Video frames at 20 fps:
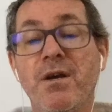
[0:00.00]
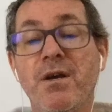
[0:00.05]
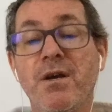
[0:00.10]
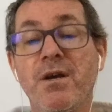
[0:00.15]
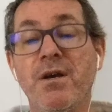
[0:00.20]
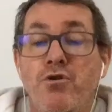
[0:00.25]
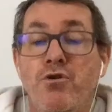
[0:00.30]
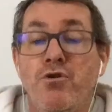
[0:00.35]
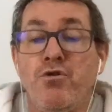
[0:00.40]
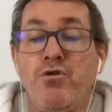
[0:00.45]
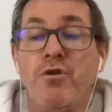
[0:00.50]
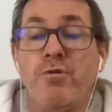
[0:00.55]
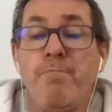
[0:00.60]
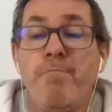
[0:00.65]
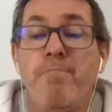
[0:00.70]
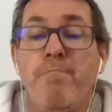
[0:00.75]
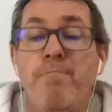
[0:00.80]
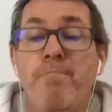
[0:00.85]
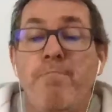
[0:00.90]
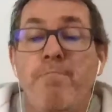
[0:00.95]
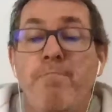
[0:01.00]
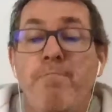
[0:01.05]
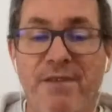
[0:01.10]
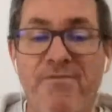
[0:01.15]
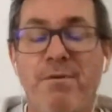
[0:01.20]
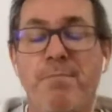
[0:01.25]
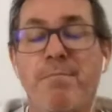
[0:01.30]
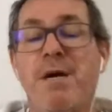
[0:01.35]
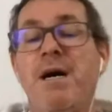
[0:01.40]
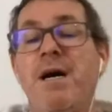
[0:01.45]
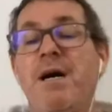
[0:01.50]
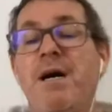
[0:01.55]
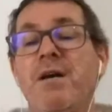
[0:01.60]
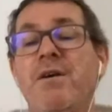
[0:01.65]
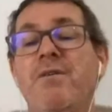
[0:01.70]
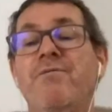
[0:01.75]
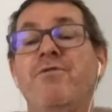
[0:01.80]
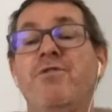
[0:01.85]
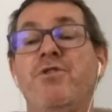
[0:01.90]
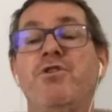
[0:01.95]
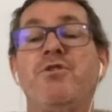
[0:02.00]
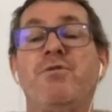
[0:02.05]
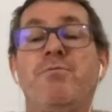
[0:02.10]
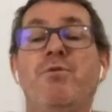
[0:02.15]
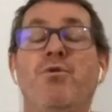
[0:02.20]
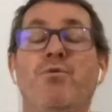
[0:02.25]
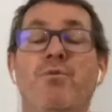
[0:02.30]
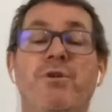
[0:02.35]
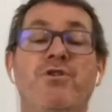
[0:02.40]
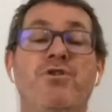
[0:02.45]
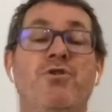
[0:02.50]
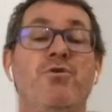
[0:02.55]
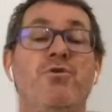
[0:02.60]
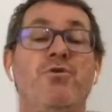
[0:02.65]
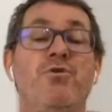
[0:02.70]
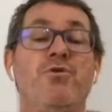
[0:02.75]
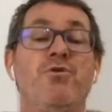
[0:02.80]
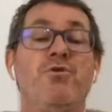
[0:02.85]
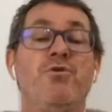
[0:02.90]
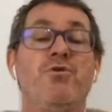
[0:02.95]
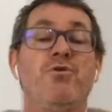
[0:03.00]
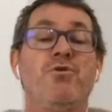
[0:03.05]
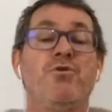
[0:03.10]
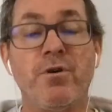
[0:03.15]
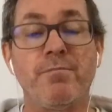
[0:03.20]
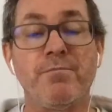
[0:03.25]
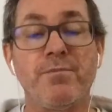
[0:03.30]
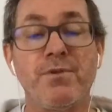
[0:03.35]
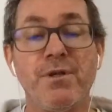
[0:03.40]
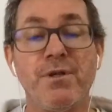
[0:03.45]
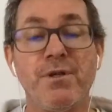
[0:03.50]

or you could better have a market for dispute resolution forums.